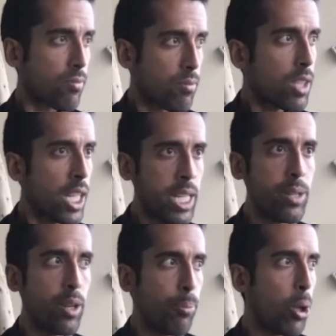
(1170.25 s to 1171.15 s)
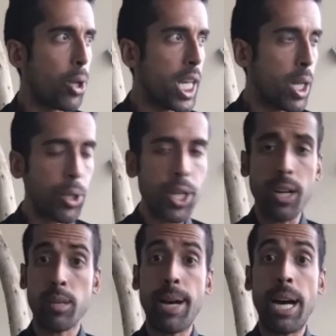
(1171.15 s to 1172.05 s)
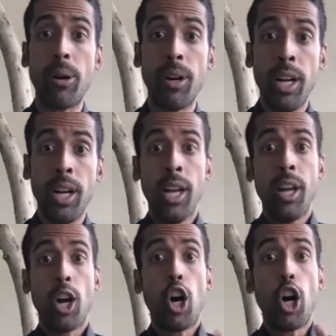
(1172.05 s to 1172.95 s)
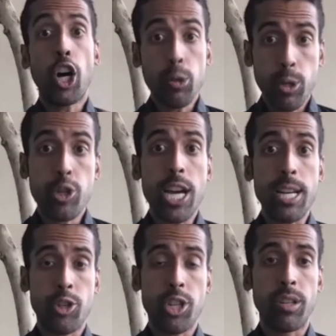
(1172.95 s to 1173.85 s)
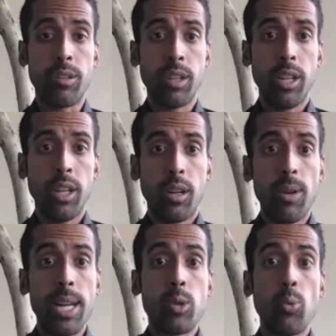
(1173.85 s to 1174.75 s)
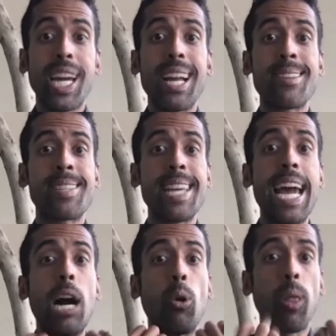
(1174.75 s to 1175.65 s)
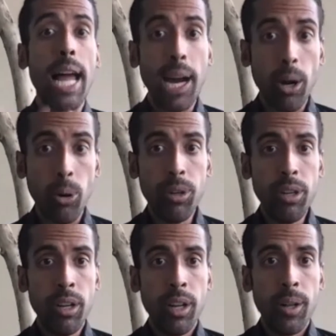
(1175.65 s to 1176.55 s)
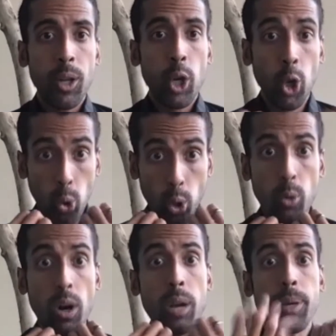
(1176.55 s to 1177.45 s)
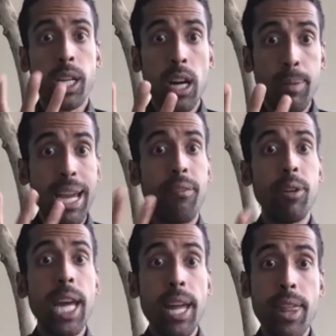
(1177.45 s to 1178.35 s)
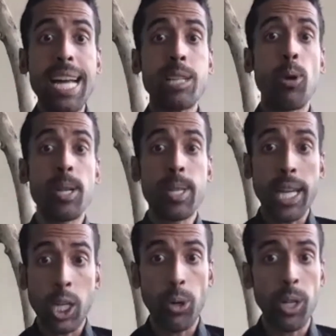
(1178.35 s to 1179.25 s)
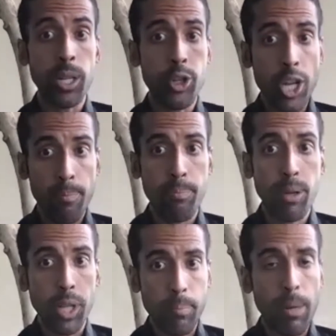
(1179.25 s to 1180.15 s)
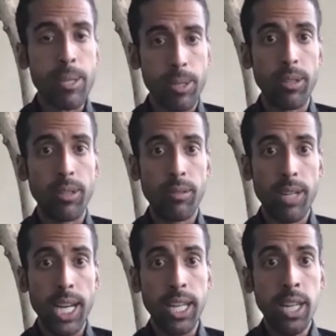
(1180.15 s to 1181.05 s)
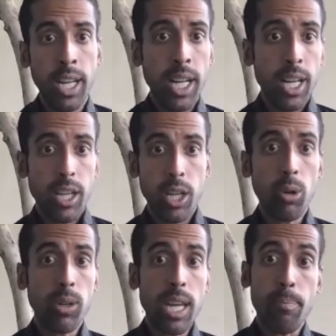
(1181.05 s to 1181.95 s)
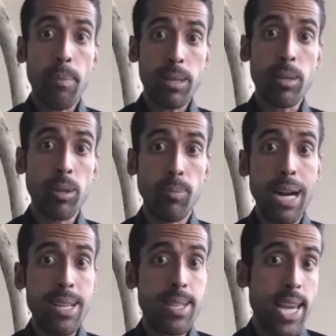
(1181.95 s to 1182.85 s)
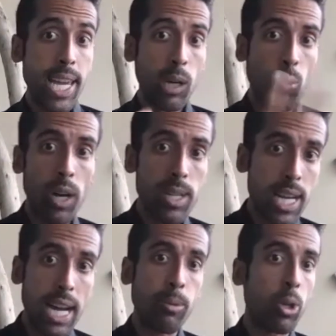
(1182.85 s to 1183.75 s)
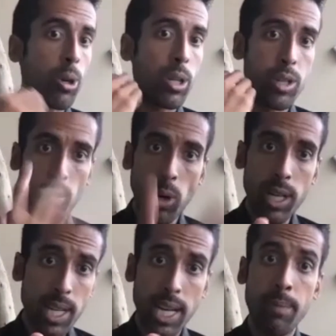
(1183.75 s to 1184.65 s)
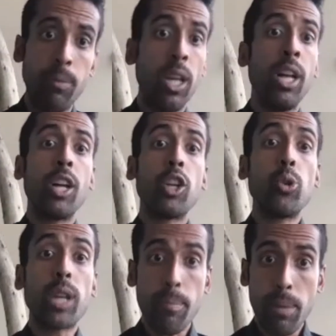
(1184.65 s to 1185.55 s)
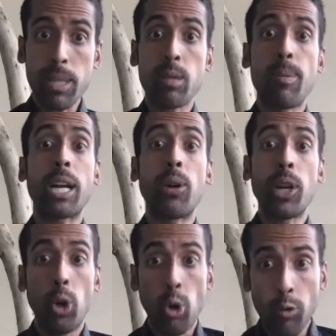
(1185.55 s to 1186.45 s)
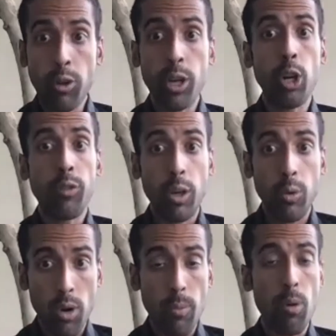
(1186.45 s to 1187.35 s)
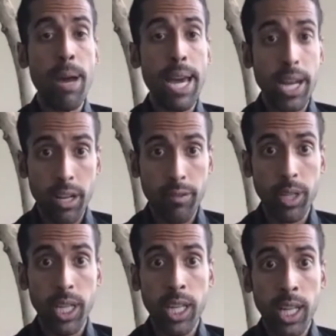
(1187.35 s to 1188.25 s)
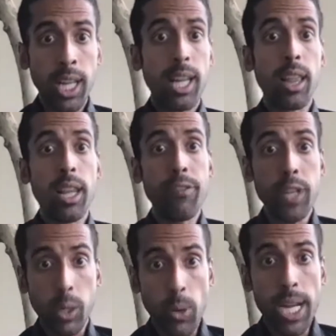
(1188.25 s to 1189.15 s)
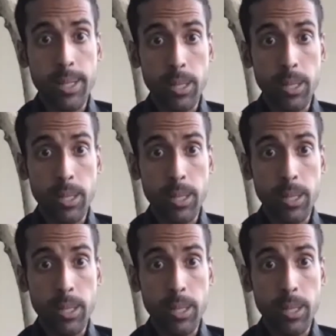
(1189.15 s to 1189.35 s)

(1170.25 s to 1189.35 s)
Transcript: Napoleon Hill talks about autosuggestion, right? So we got to say out loud who we want to become every day. That's where it's like going to the gym, building muscle, right? You don't get muscle by saying it one time, go to the gym one time. You get muscle by going over and over and repetitively lifting weights.